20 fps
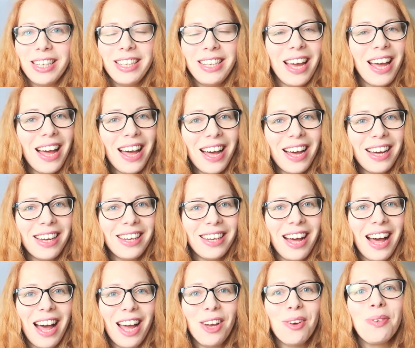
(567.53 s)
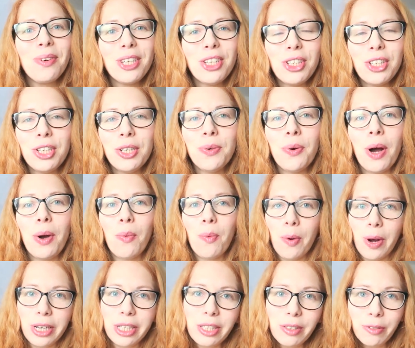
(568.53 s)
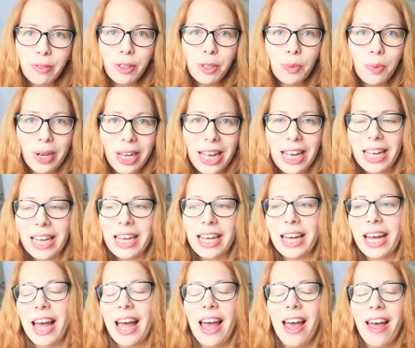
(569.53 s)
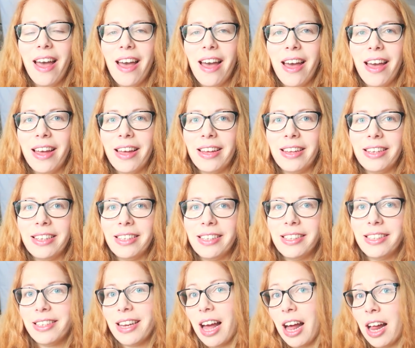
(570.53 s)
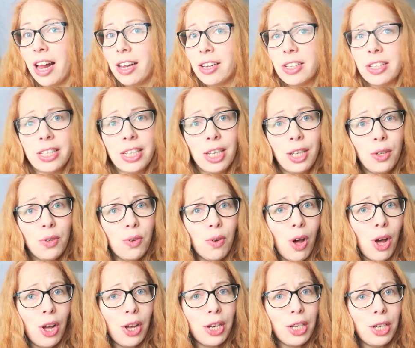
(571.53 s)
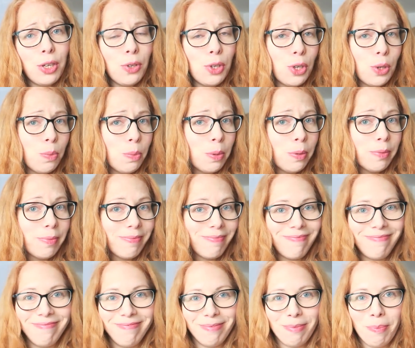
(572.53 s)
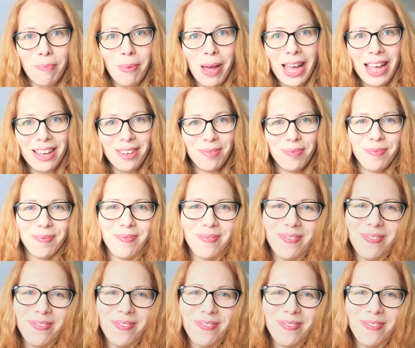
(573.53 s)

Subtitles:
yeah, I wish you a wonderful week, and I'll see you on YouTube. Bye.